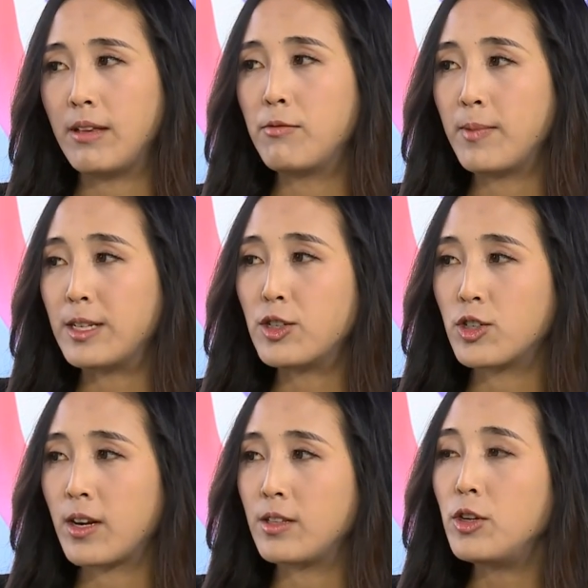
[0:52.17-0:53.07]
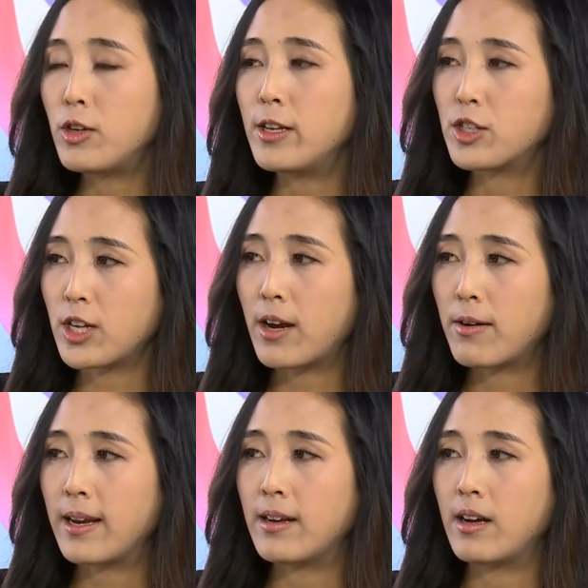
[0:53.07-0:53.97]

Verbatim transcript: information sharing, nuclear sharing.